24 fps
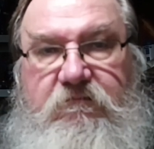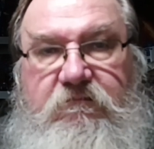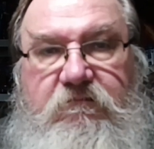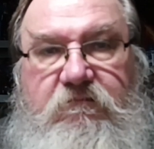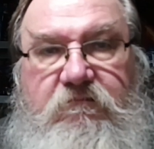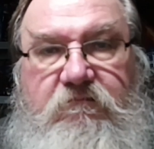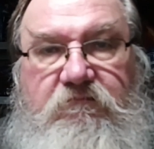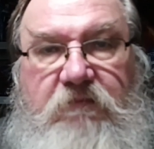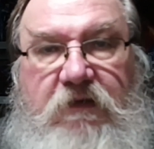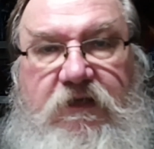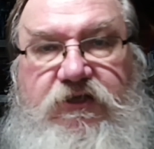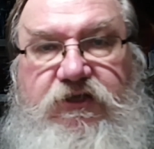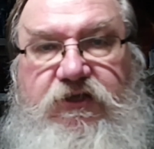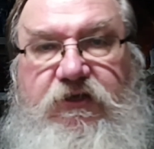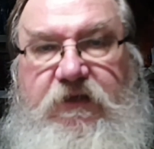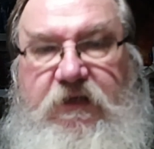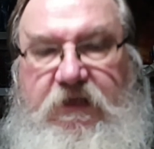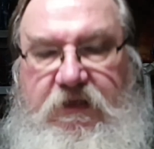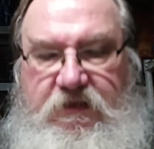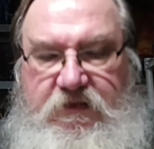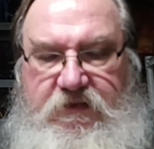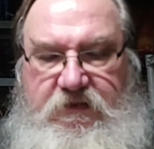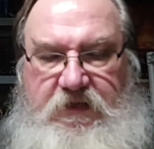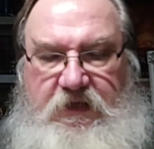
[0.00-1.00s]
mentioned
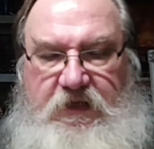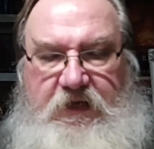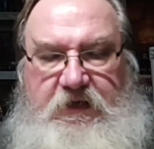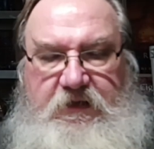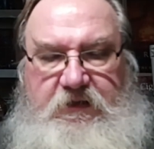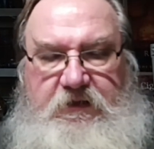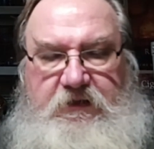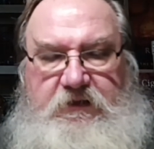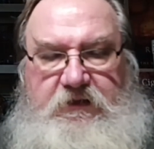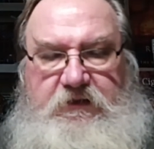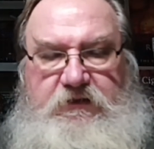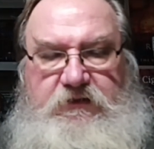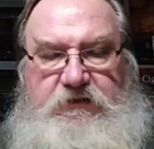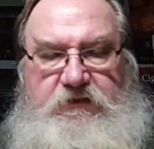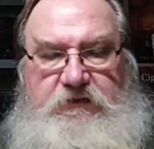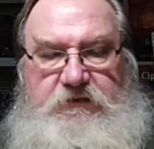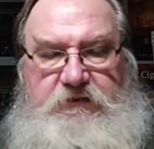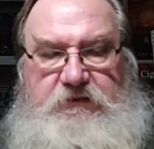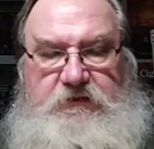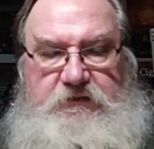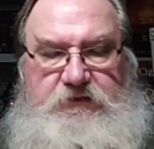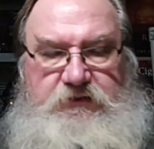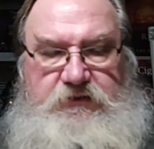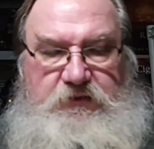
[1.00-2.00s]
these and
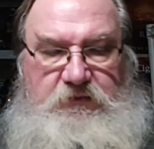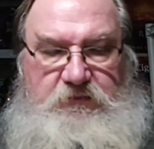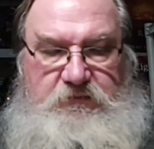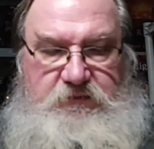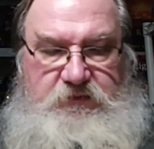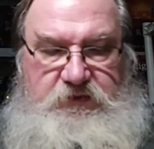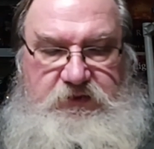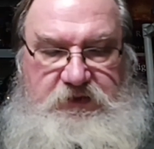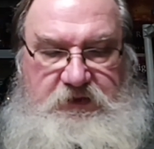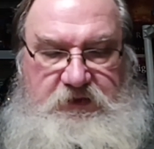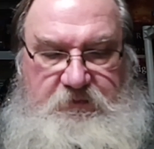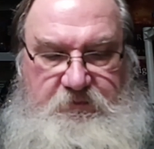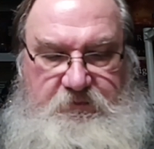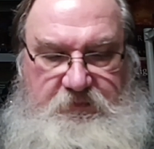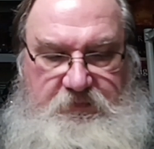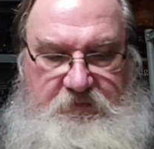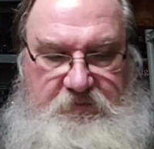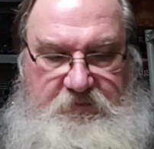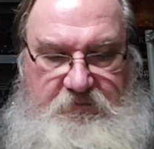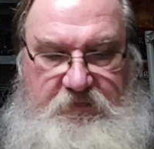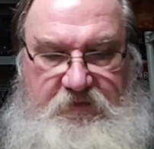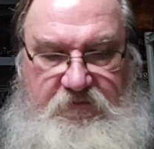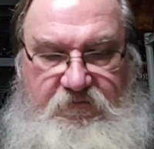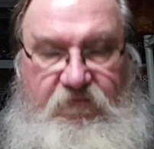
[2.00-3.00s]
showed some
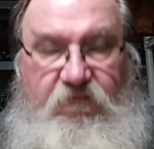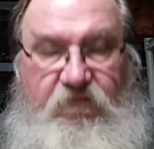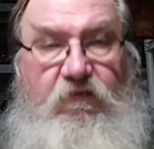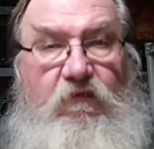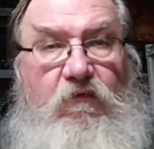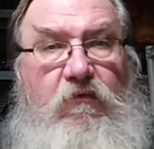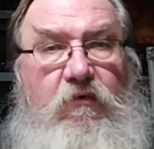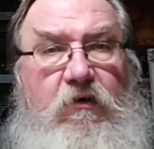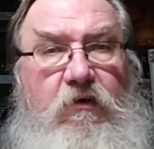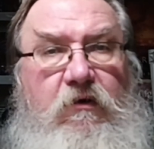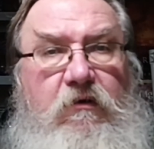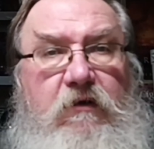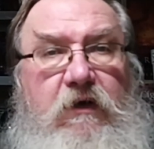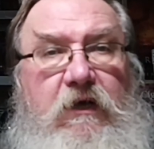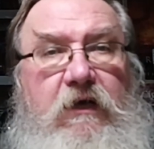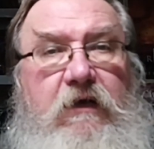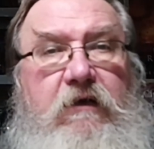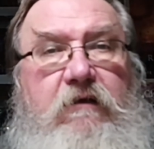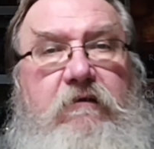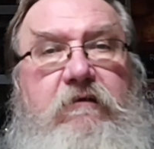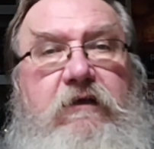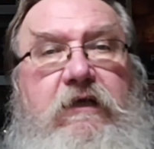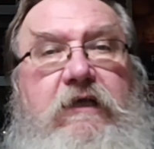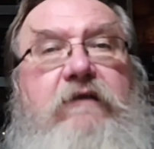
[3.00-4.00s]

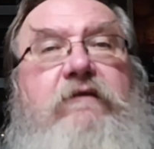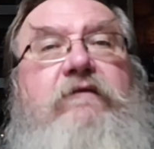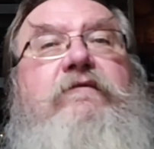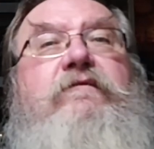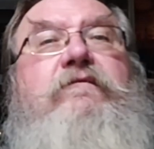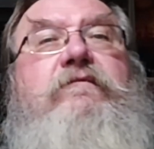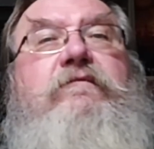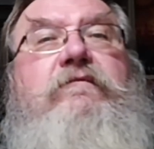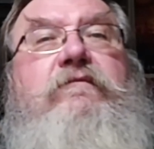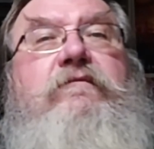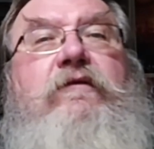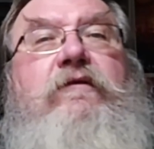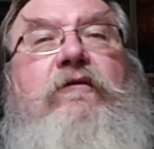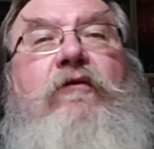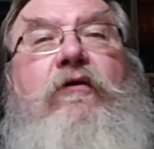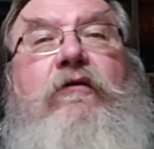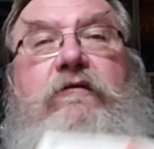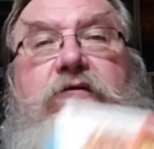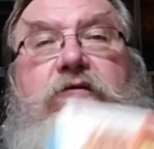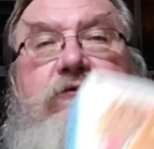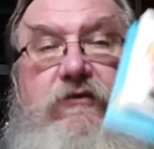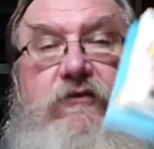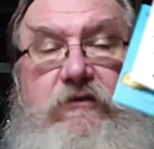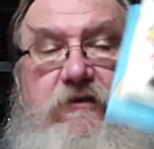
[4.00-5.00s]
before in the
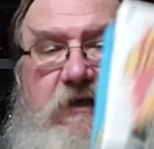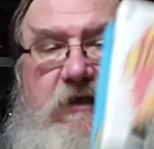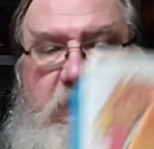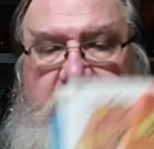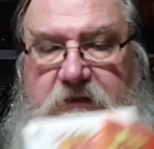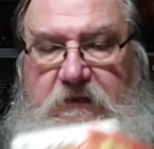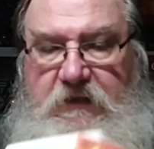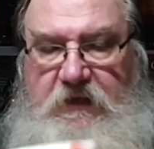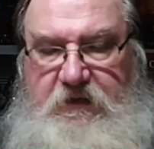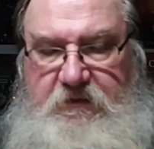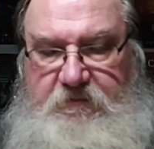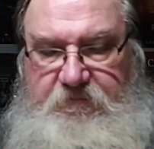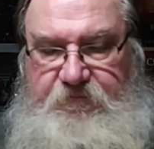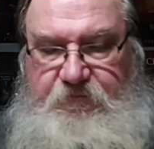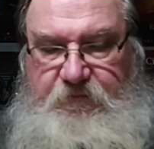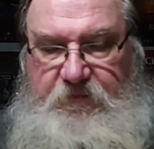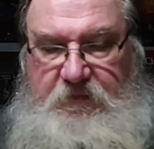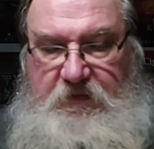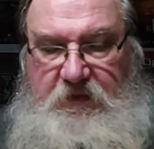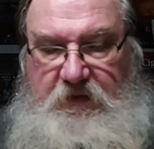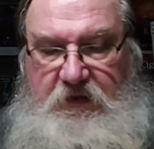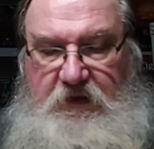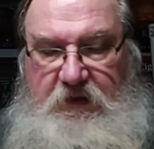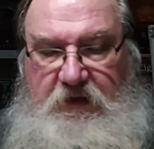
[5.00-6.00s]
larger size.
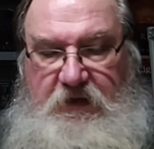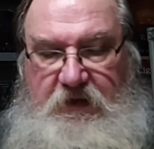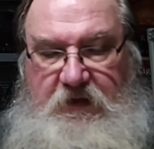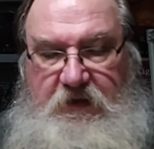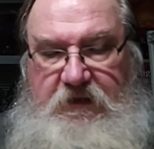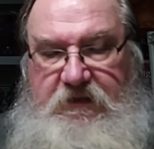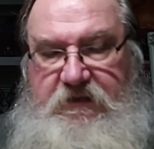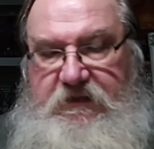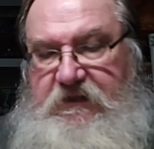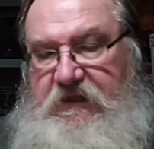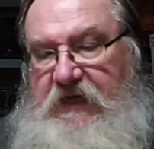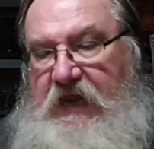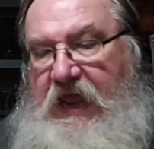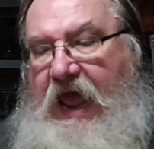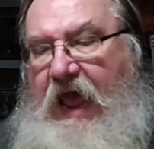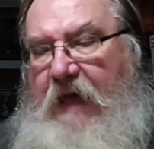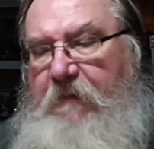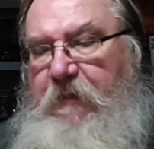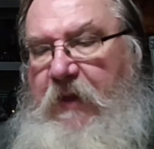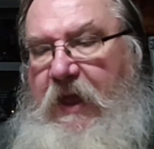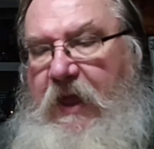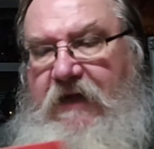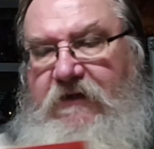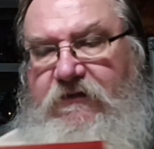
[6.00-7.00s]
This is
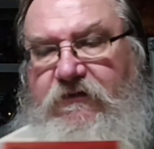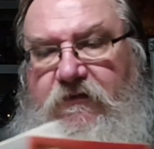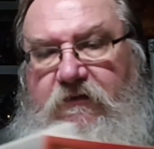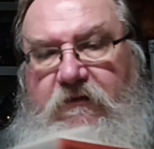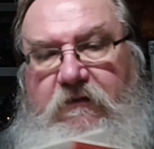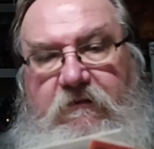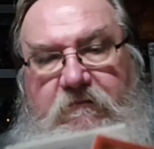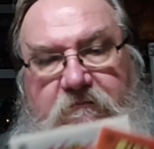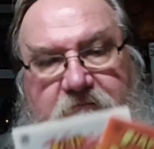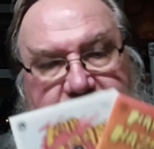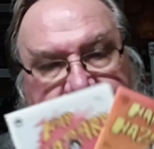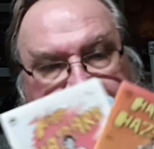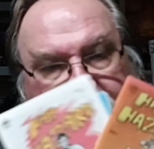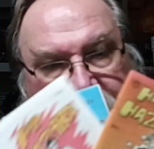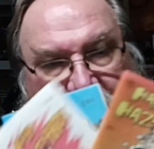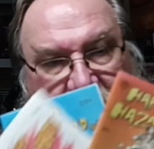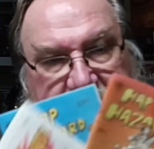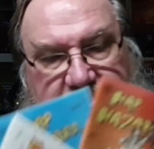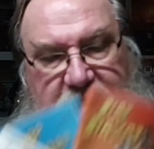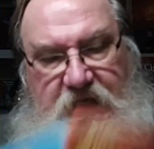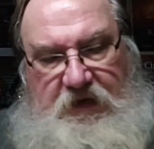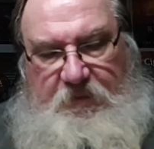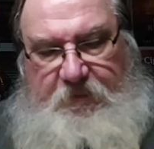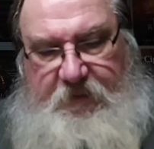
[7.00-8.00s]
Haphazard mini
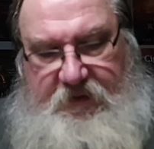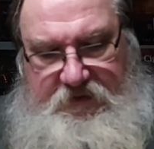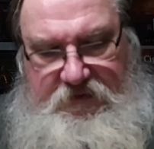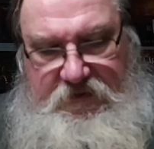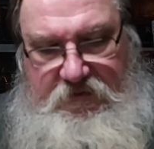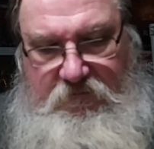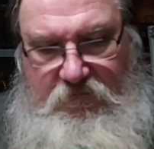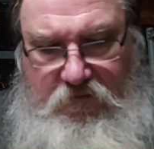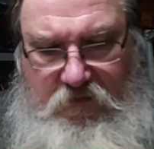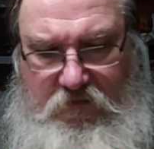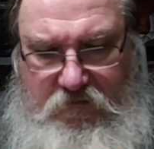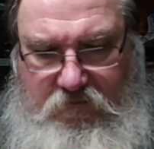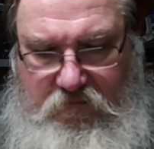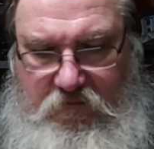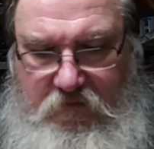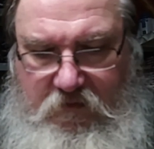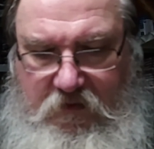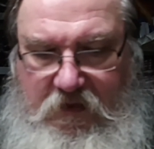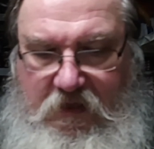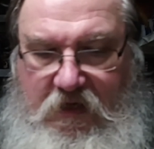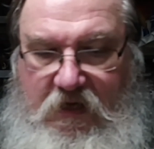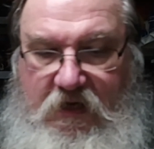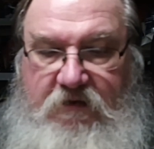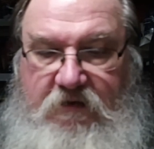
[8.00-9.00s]
comics. Oh,
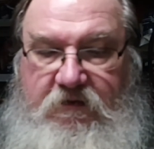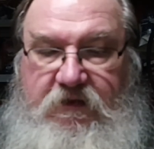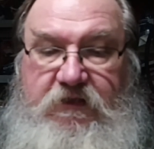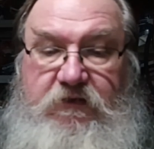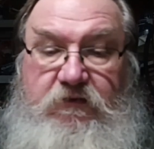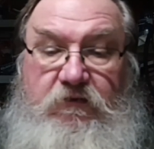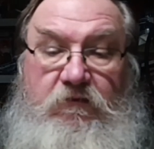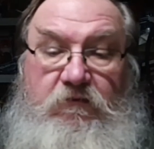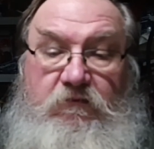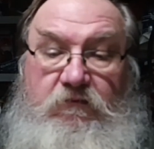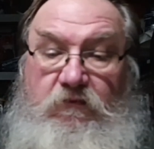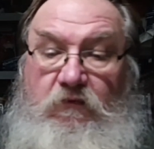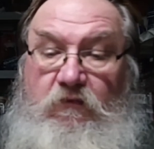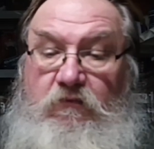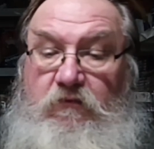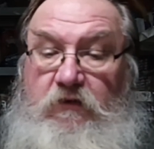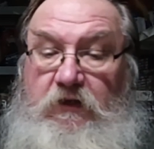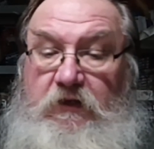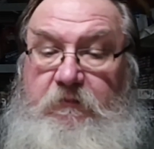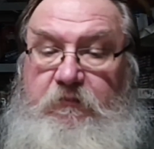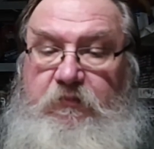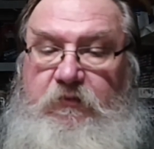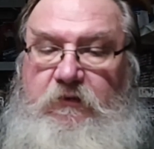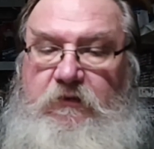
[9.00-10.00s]
these are
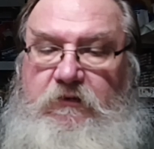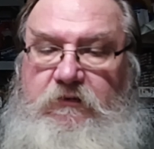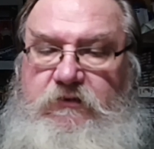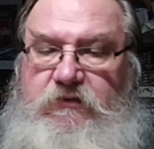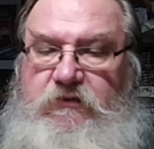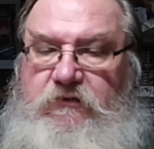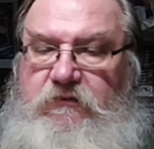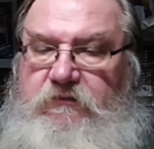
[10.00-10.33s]
locally produced.